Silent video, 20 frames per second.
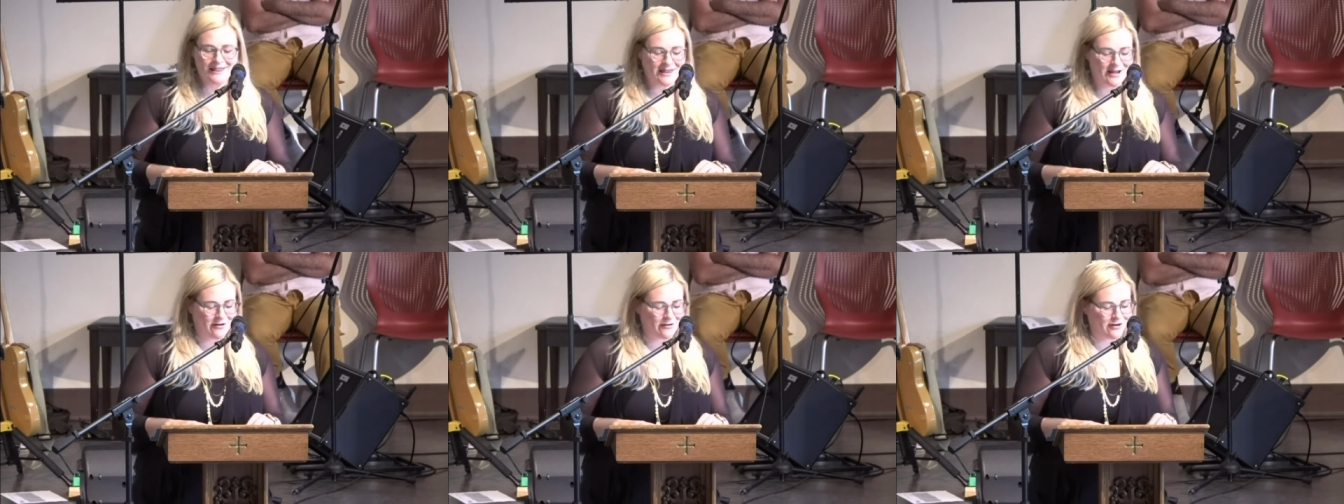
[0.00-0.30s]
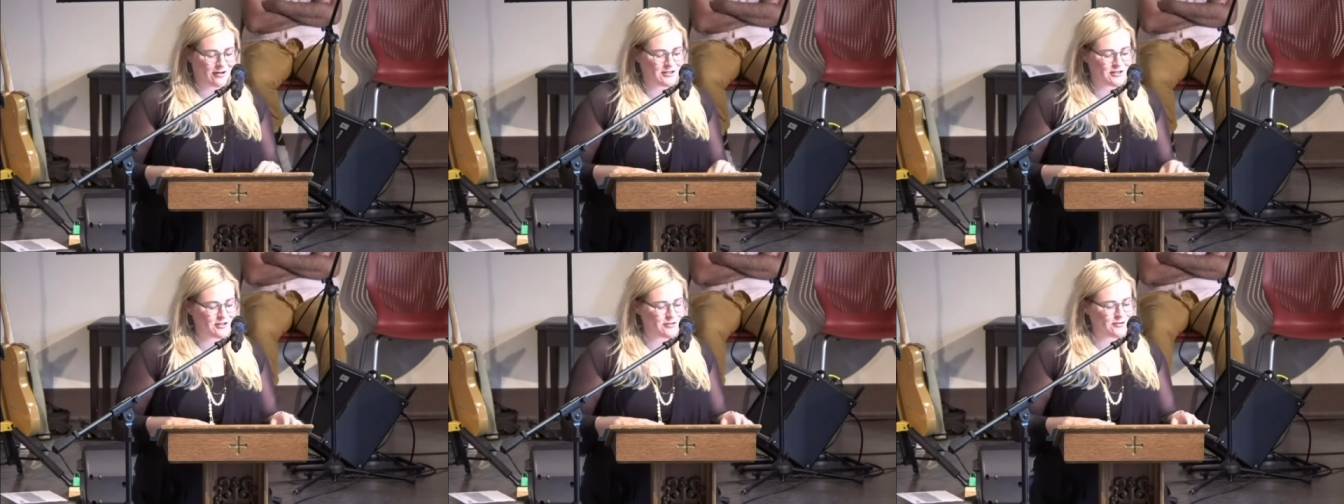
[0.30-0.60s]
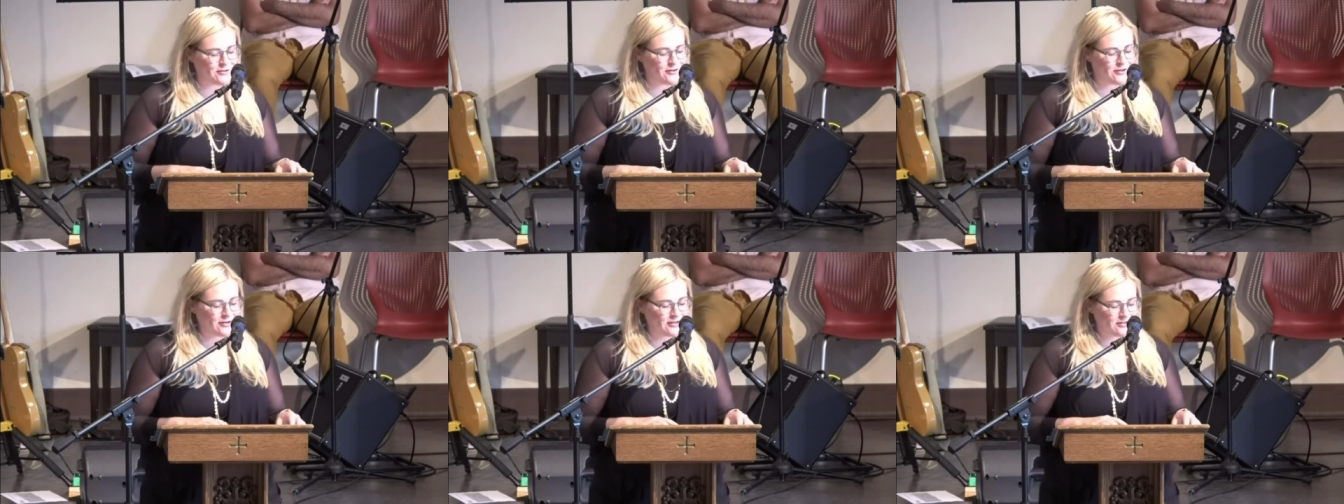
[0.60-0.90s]
that there are
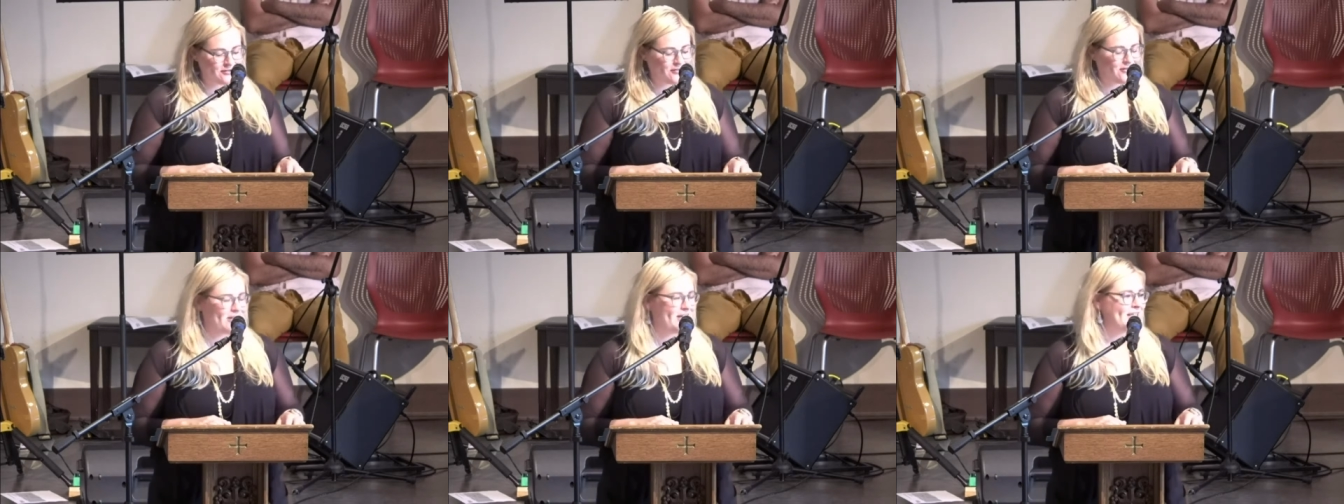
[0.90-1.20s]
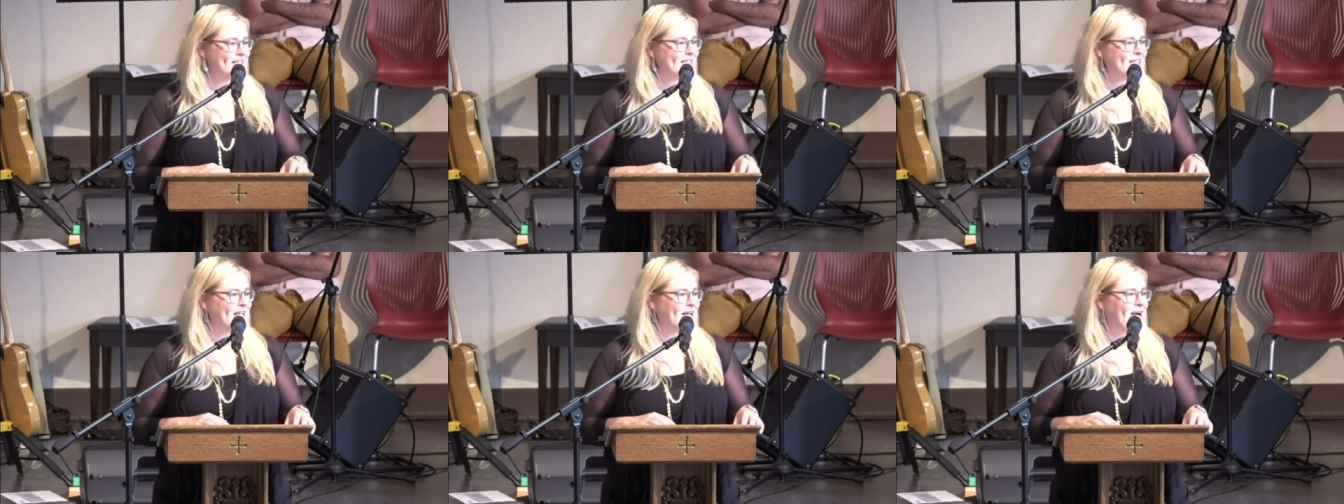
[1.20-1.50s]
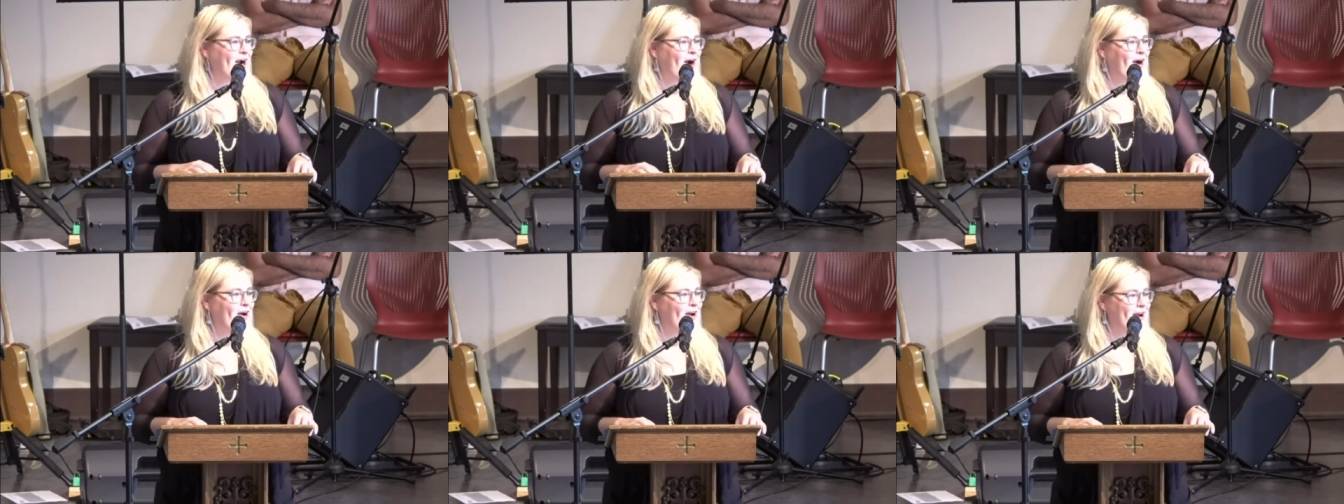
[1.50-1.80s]
two trees in
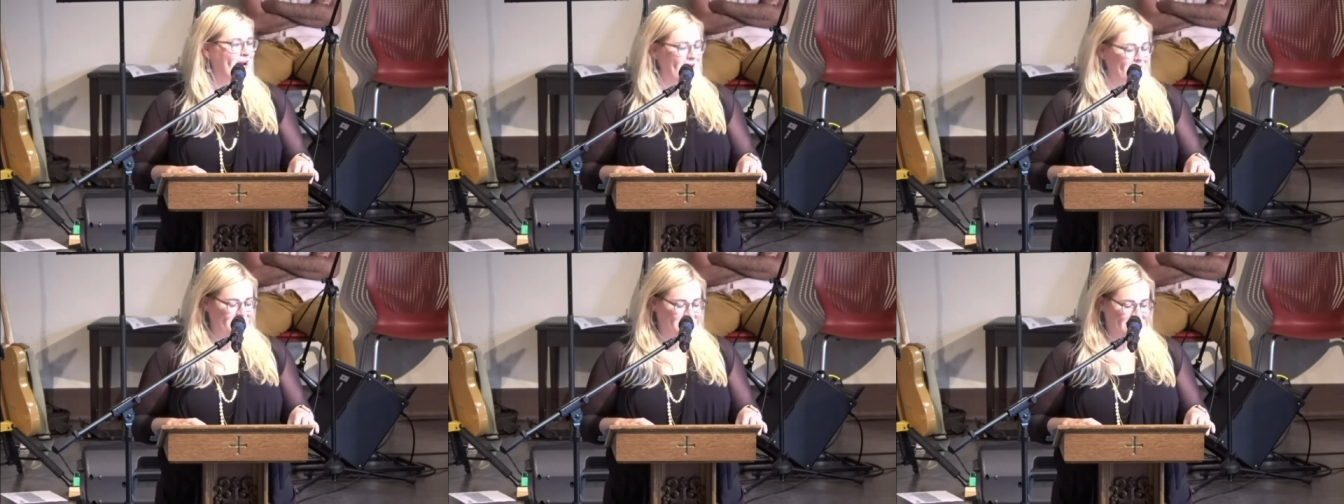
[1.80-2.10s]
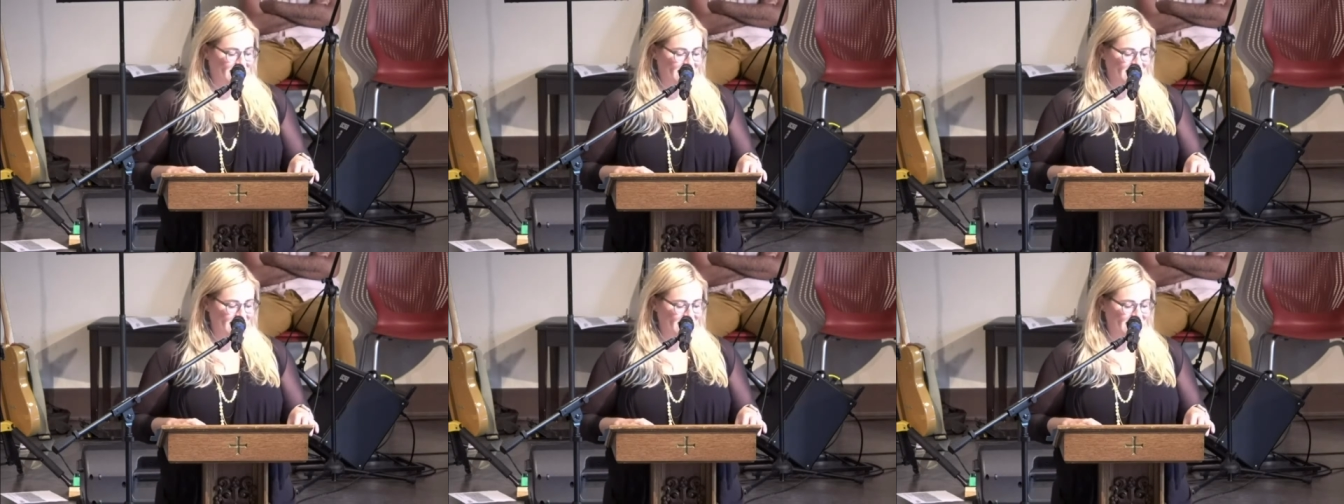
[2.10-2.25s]
the Garden of